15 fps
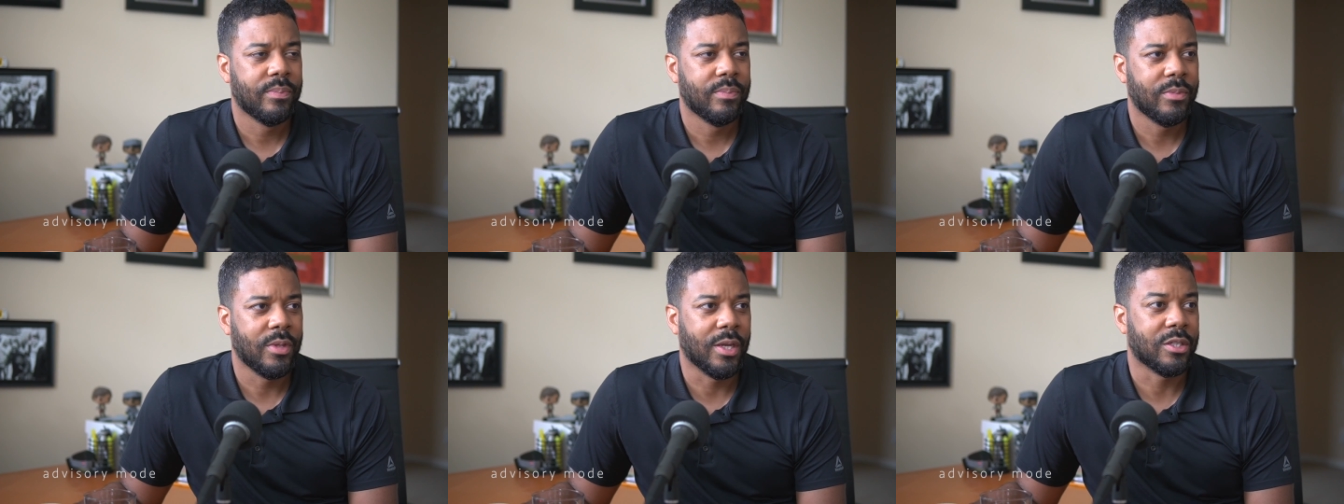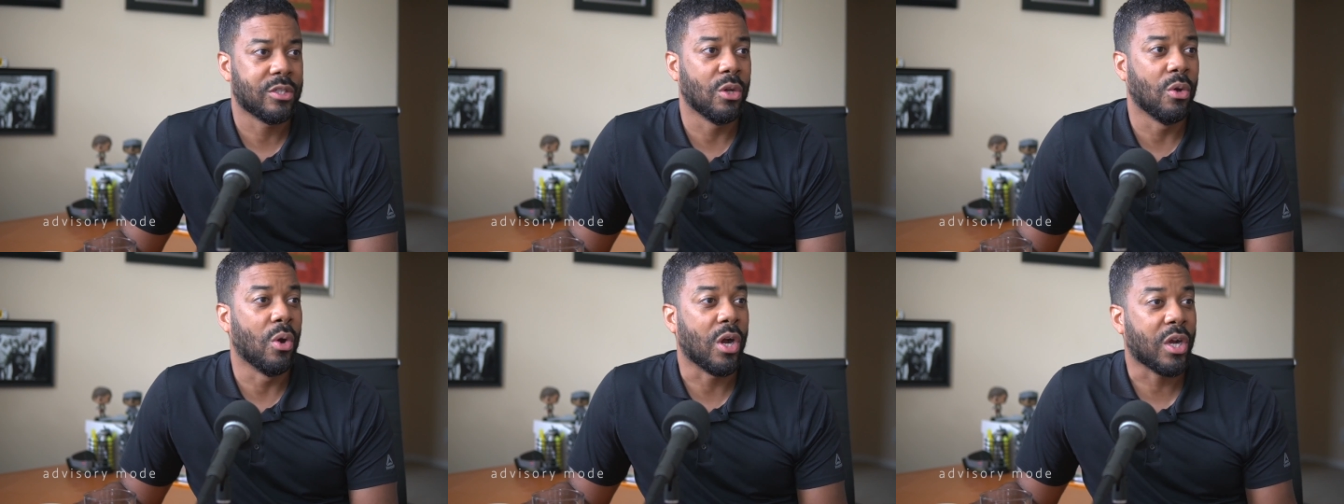Yeah.
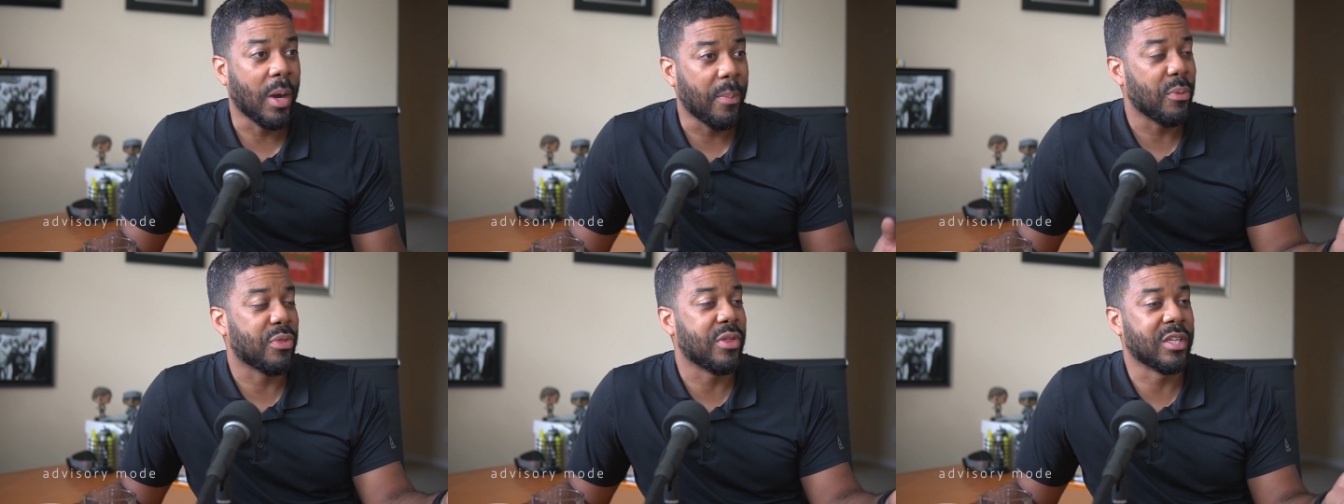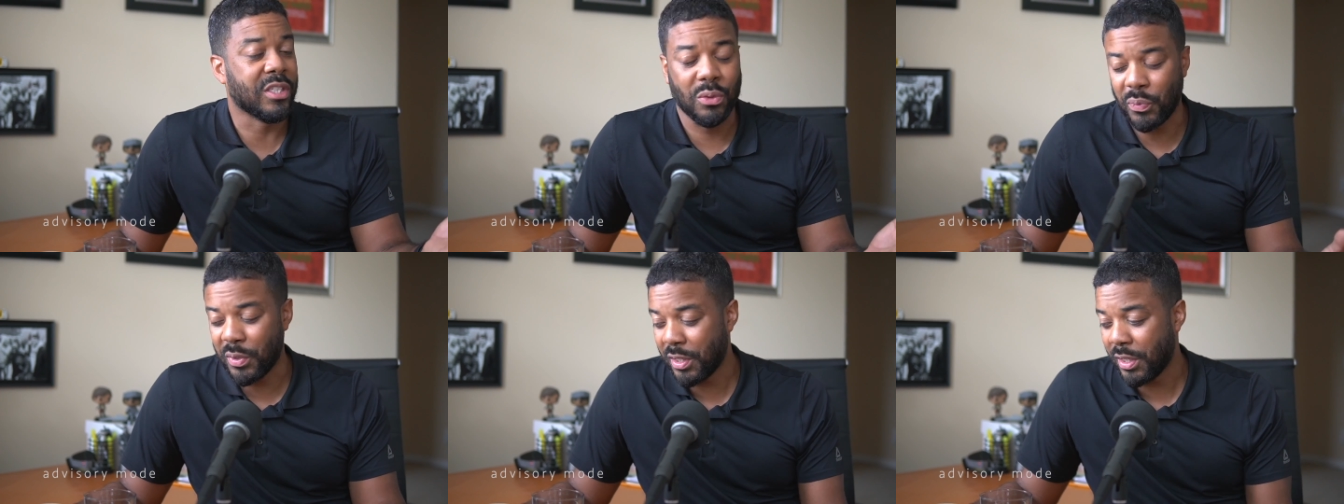So a couple things
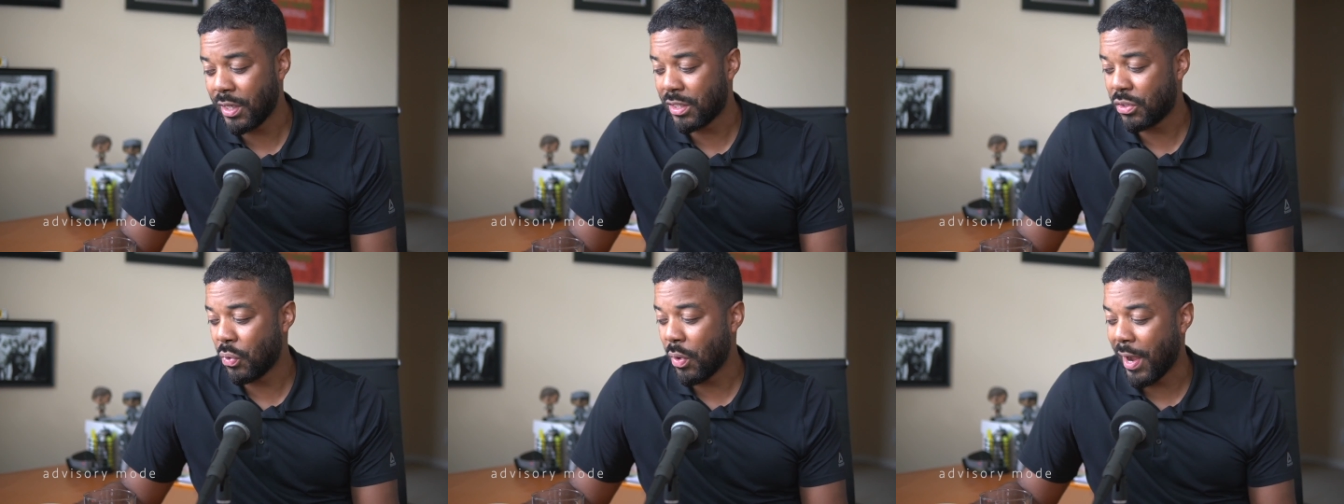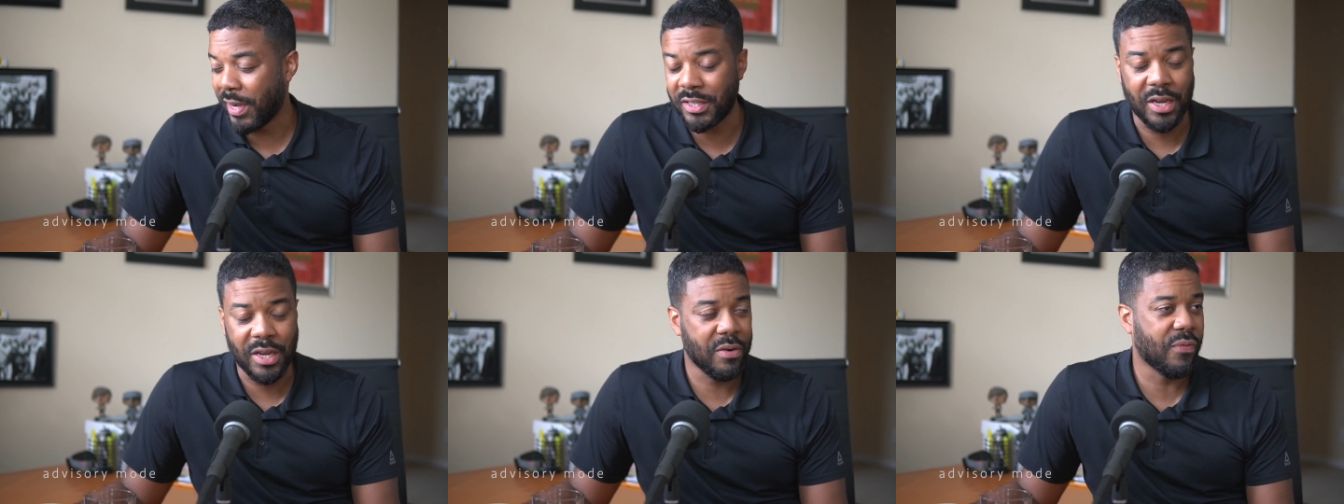that we need is to
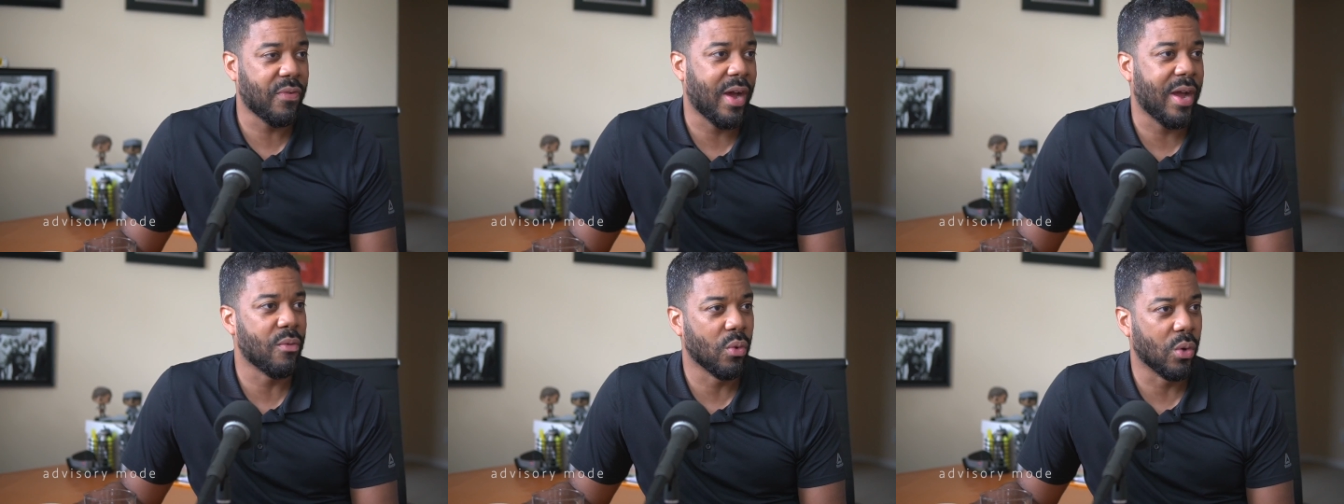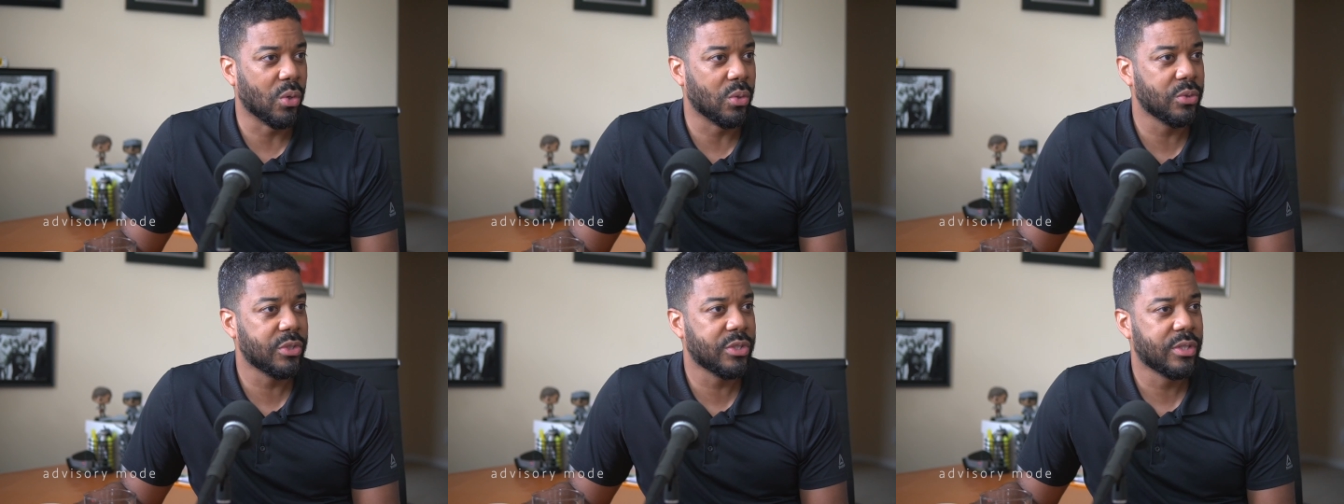identify
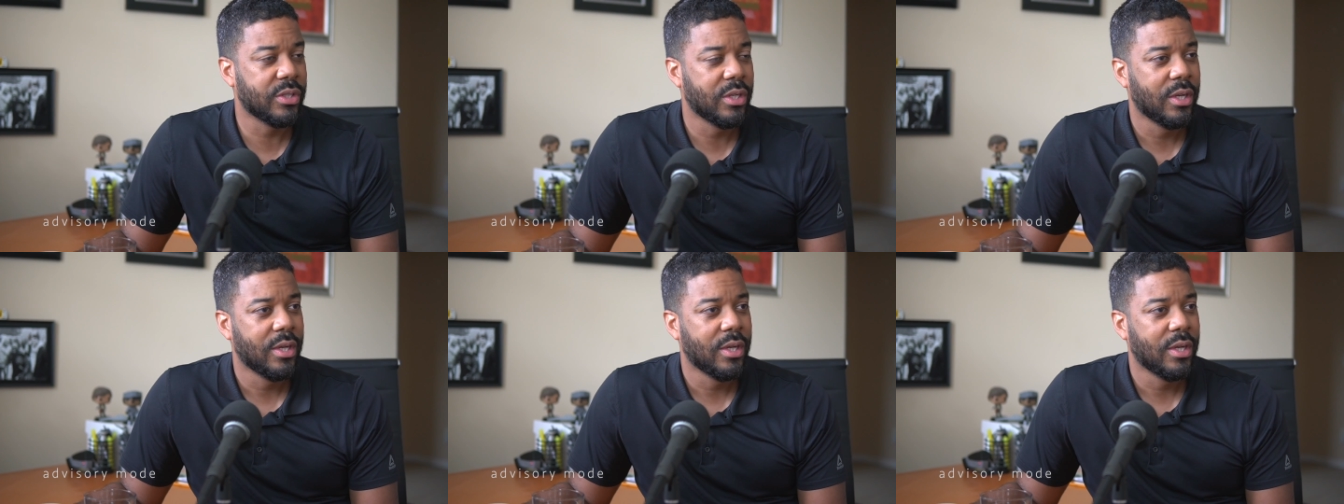roles